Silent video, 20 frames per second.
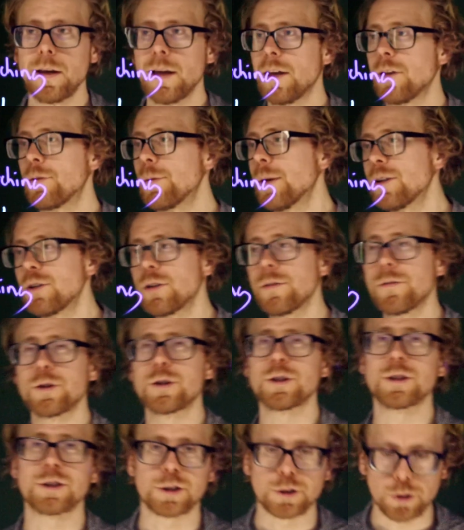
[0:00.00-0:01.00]
Especially if you're
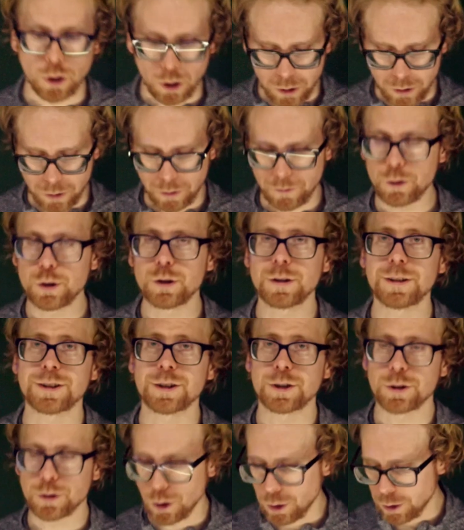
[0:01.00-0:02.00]
just starting. If you're
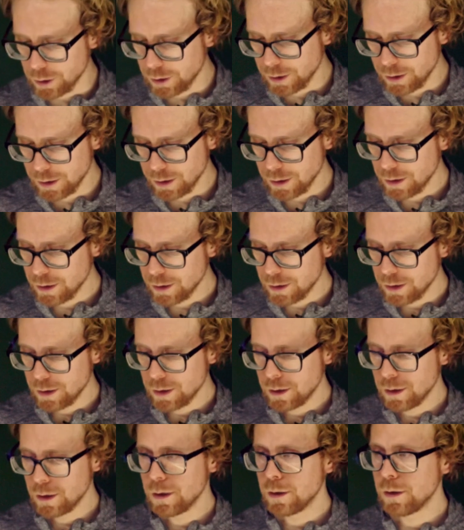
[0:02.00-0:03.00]
just starting,
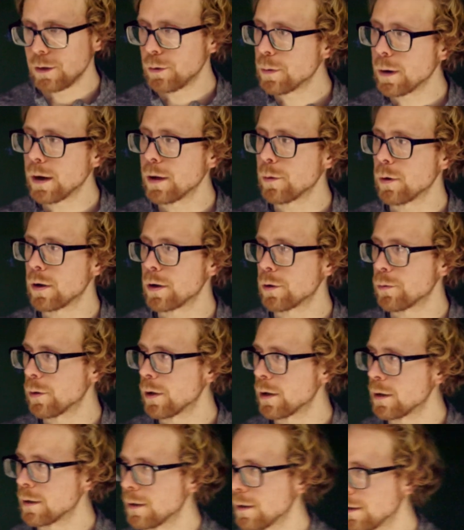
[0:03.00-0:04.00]
you probably want to
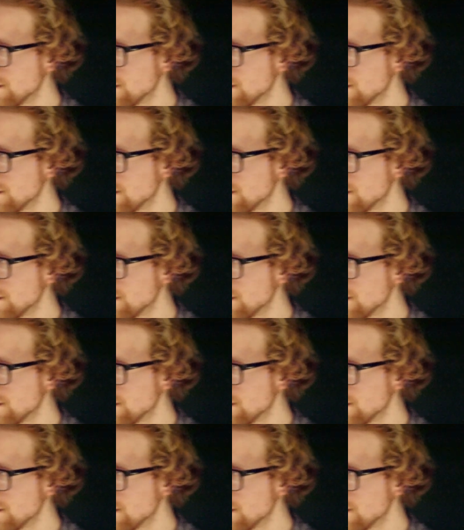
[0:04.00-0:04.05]
run